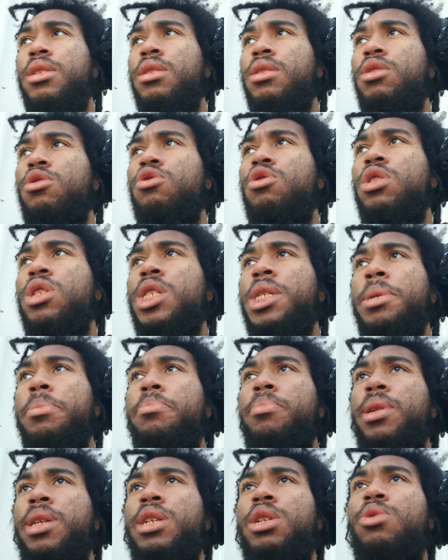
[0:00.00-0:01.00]
You're
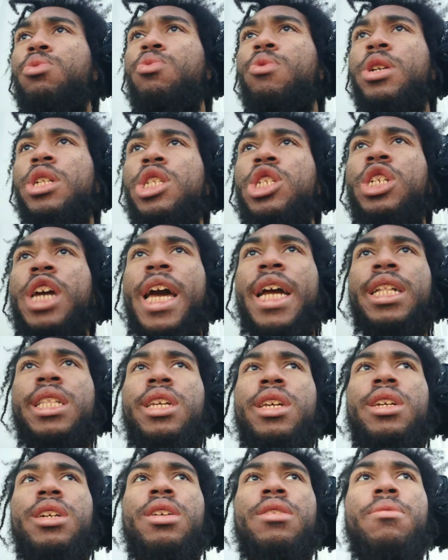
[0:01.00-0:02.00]
simply
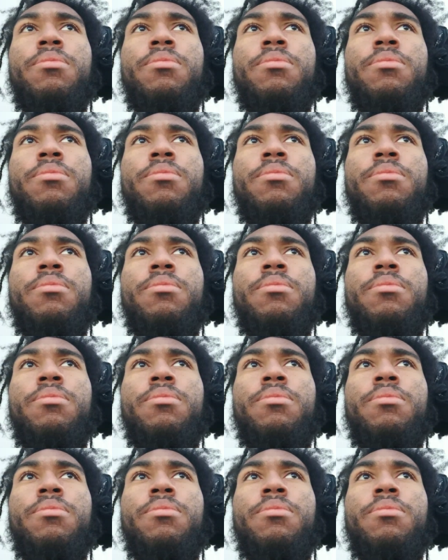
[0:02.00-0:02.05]
rejecting